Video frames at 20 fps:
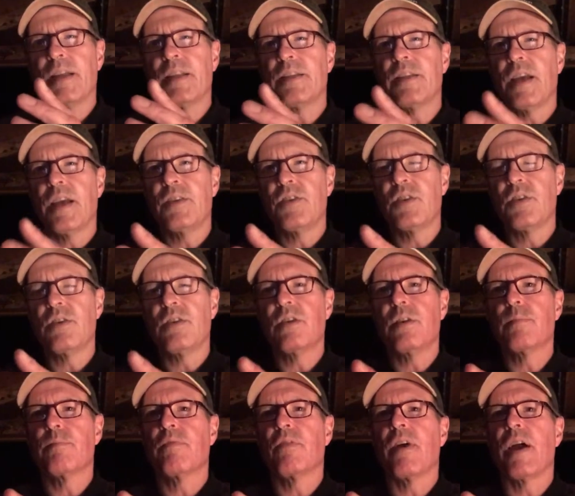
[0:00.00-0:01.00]
attention to
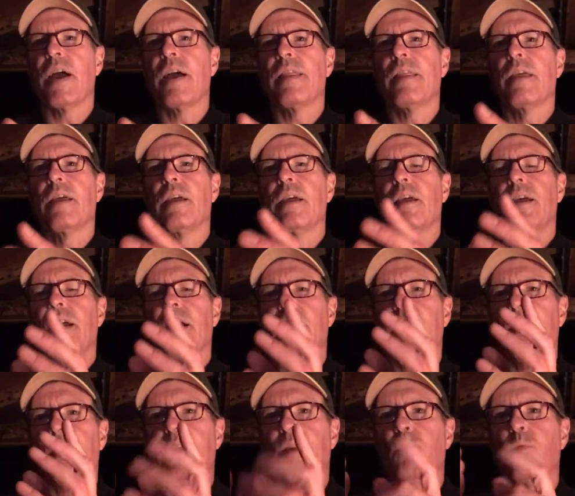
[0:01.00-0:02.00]
your breath
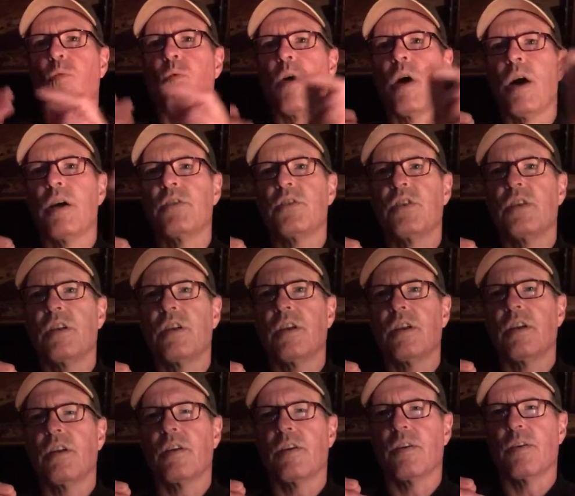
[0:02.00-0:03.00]
and then
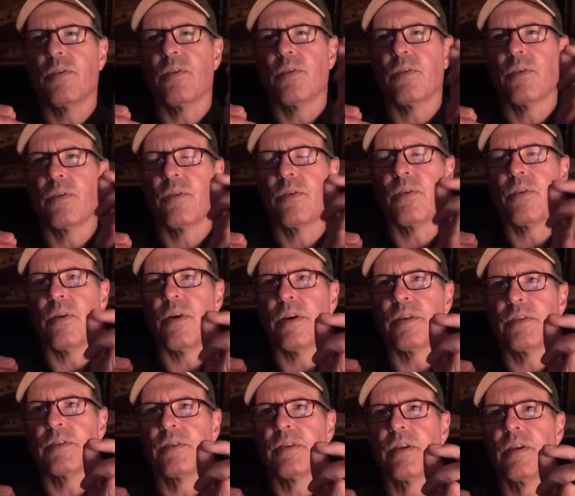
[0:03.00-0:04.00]
watching your
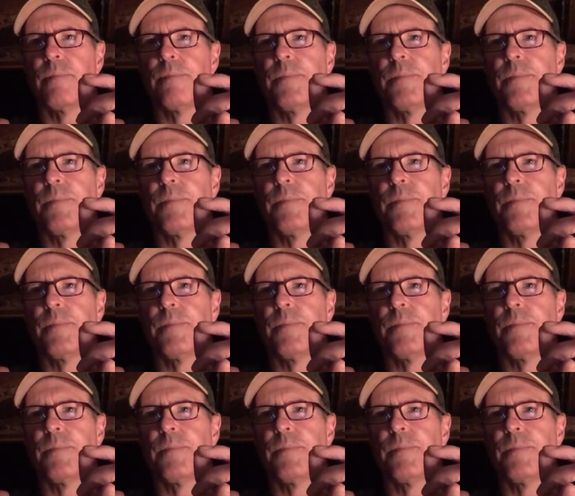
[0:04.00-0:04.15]
thoughts.